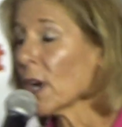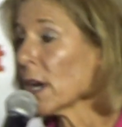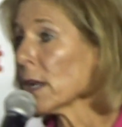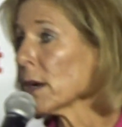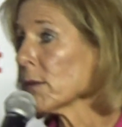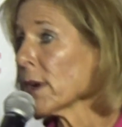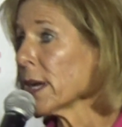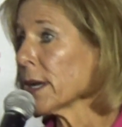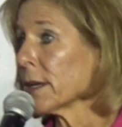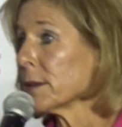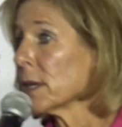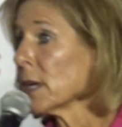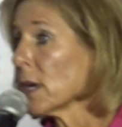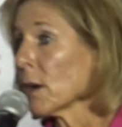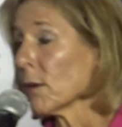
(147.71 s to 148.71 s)
got Iran.
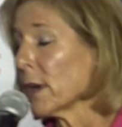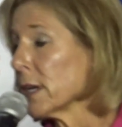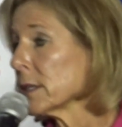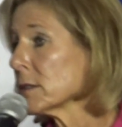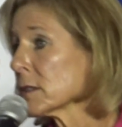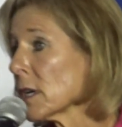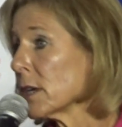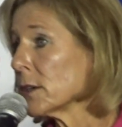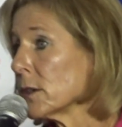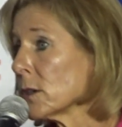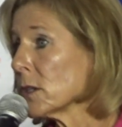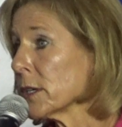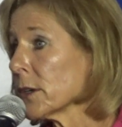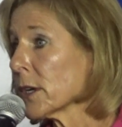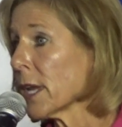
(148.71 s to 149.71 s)
Iran's got
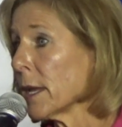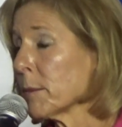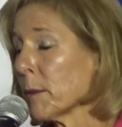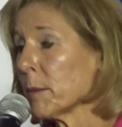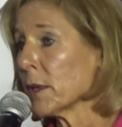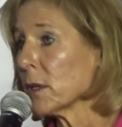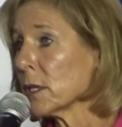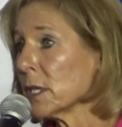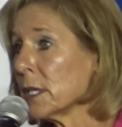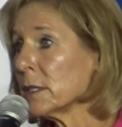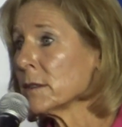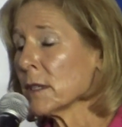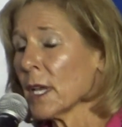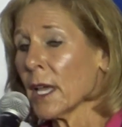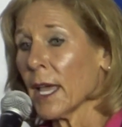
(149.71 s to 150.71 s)
nuclear
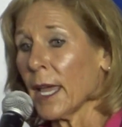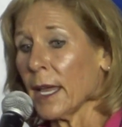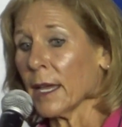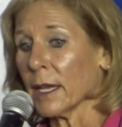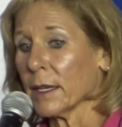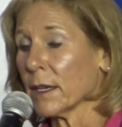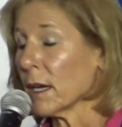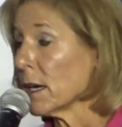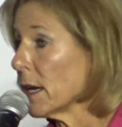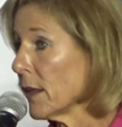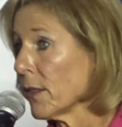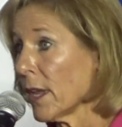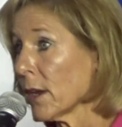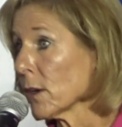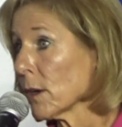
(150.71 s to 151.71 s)
capabilities, and
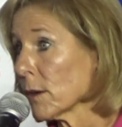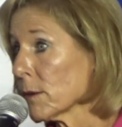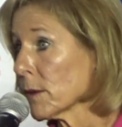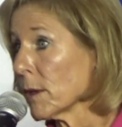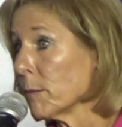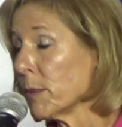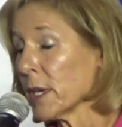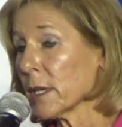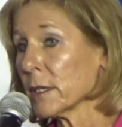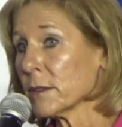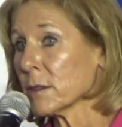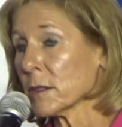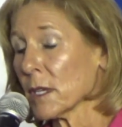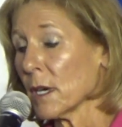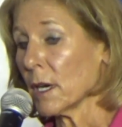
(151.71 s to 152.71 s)
they are the
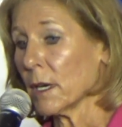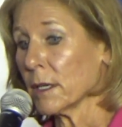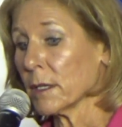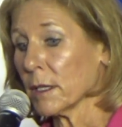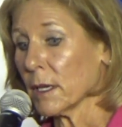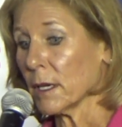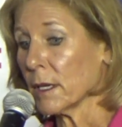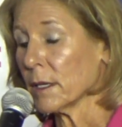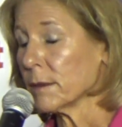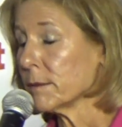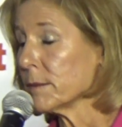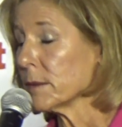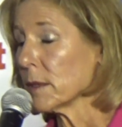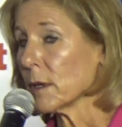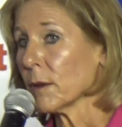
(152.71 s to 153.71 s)
biggest
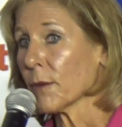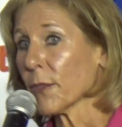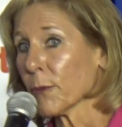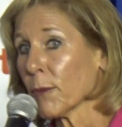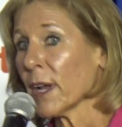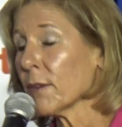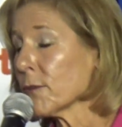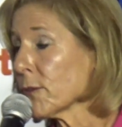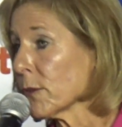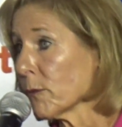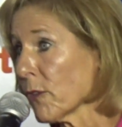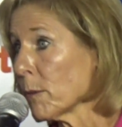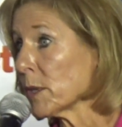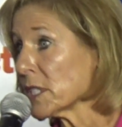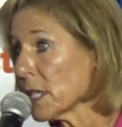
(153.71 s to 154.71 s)
threat
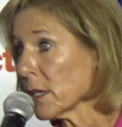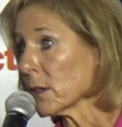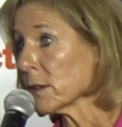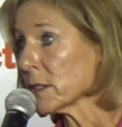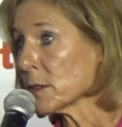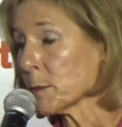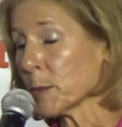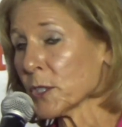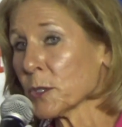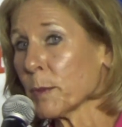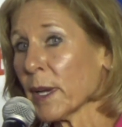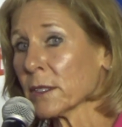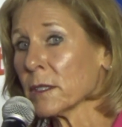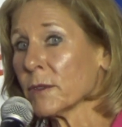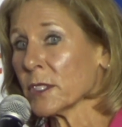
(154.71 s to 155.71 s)
from a terrorist
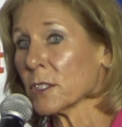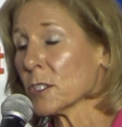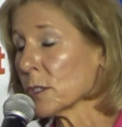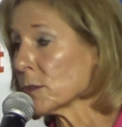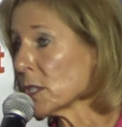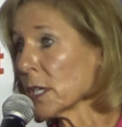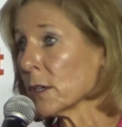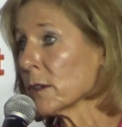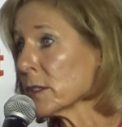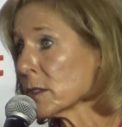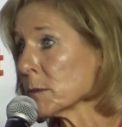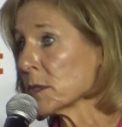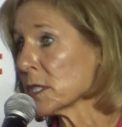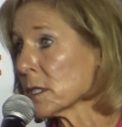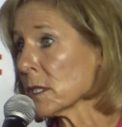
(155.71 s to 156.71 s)
perspective, and so
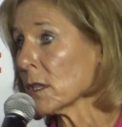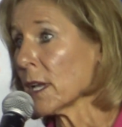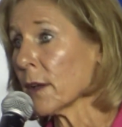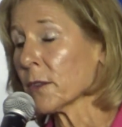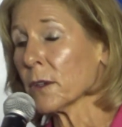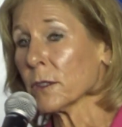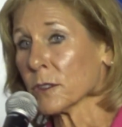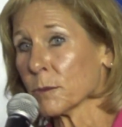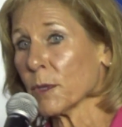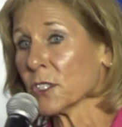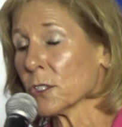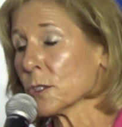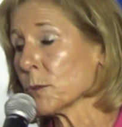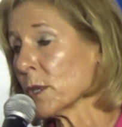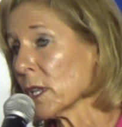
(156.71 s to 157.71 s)
terrorism is still out there as
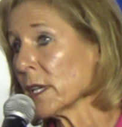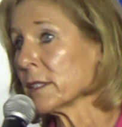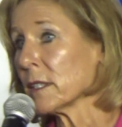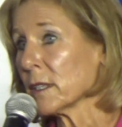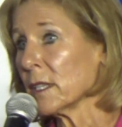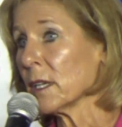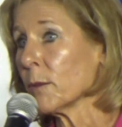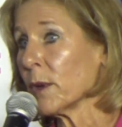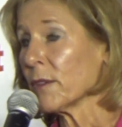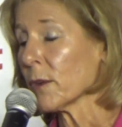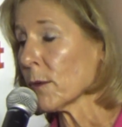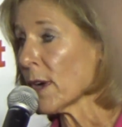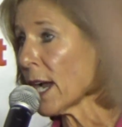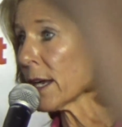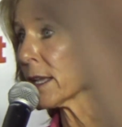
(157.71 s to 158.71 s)
much as we like to think we've
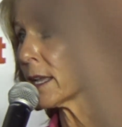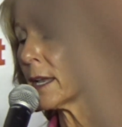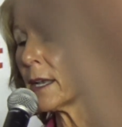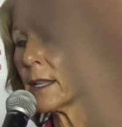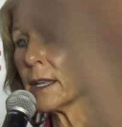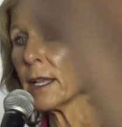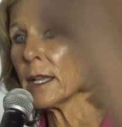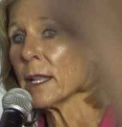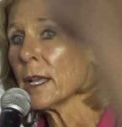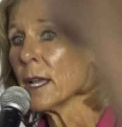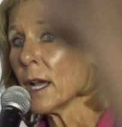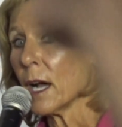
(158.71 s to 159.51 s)
eradicated it.